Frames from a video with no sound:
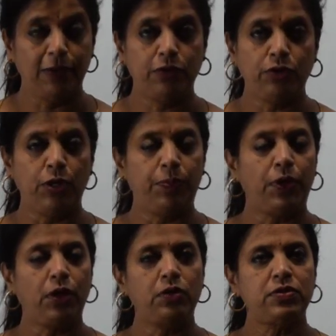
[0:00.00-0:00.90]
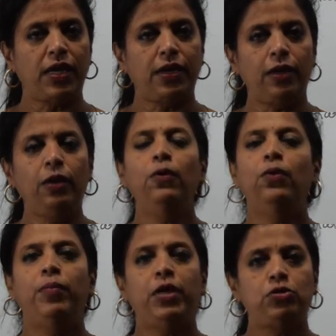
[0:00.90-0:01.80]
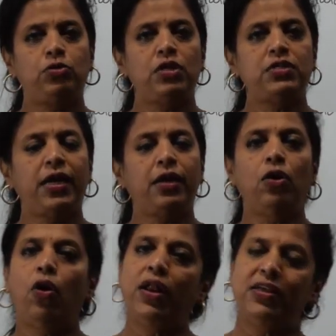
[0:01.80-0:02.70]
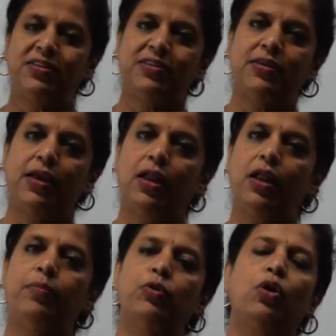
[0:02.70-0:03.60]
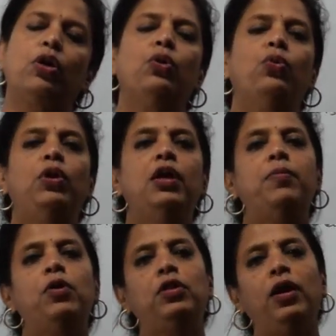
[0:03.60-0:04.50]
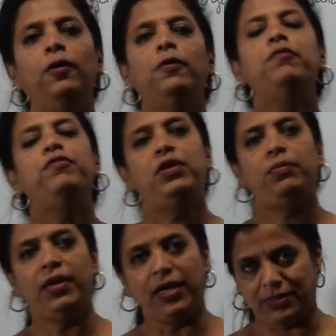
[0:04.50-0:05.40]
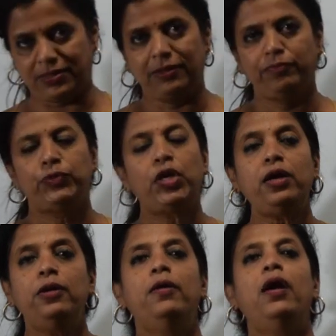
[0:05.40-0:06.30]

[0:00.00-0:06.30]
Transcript: So reproductive cycle, menstrual cycle or estrous cycle, I am talking only about the females, right?